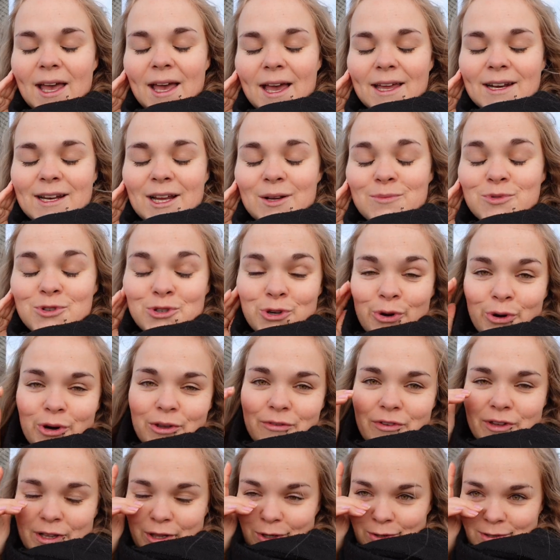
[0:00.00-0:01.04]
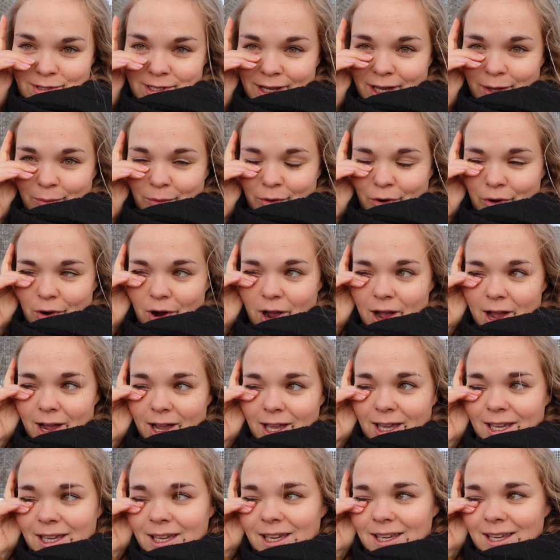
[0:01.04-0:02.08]
and I'm sorry if it looks like I'm
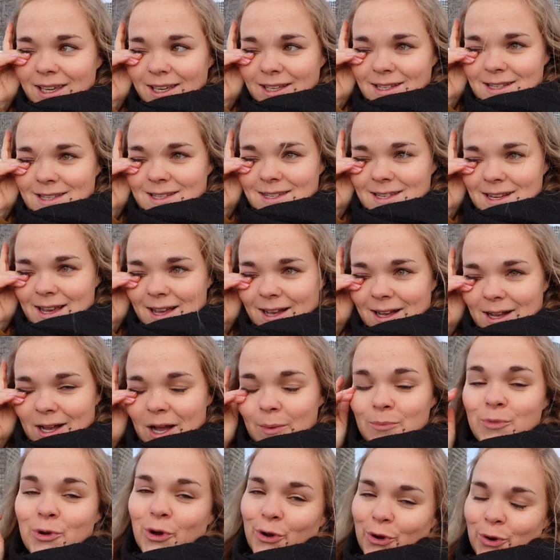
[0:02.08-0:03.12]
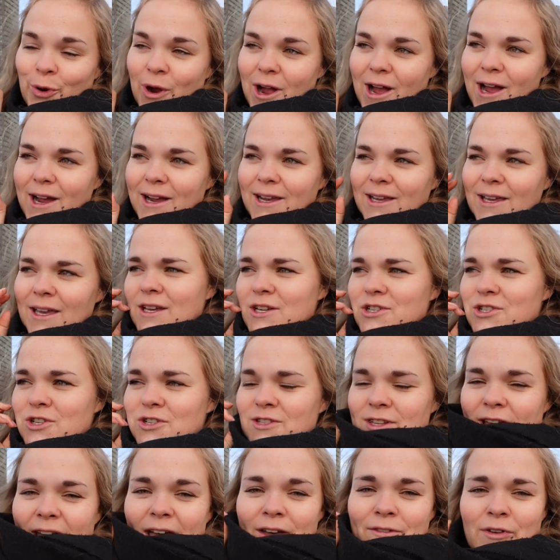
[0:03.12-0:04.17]
crying. I'm not crying, it's
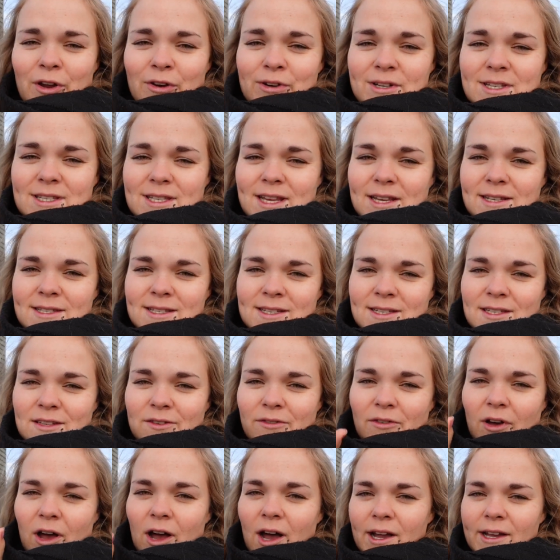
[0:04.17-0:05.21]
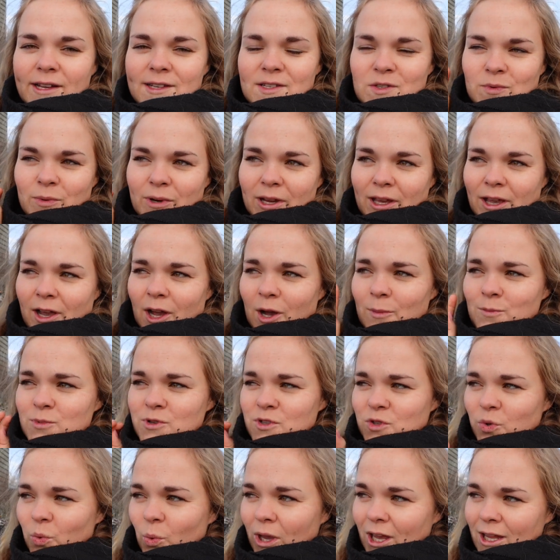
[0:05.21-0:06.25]
just I have very sensitive eyes when it comes
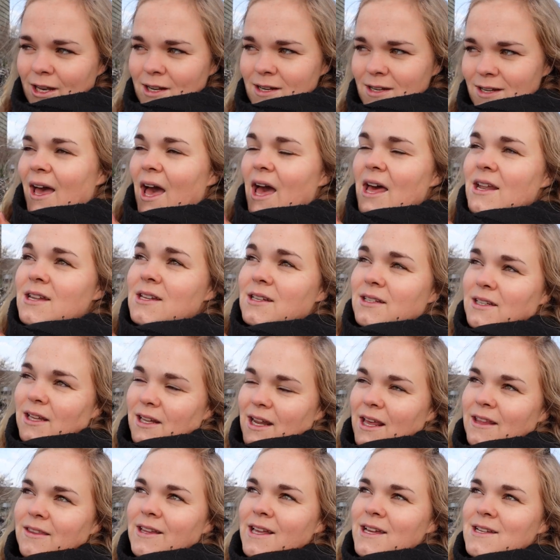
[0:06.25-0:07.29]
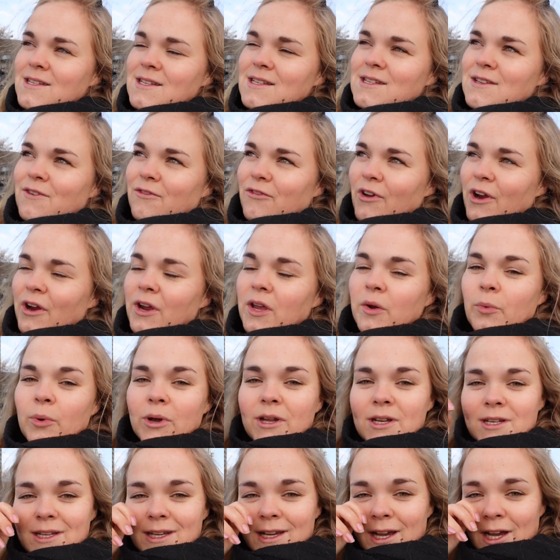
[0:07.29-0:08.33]
to wind, and the Netherlands is a very
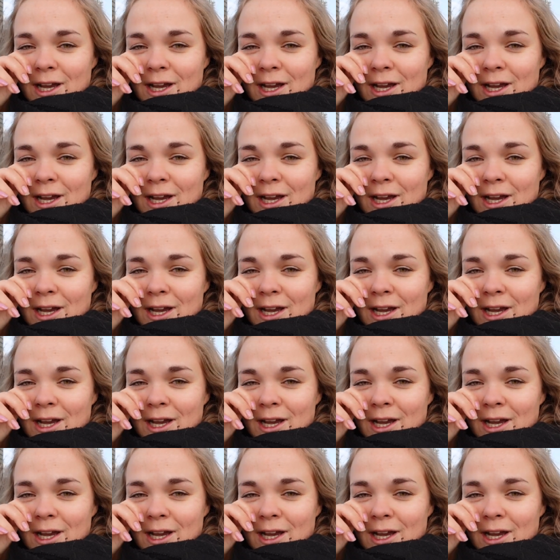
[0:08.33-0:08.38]
windy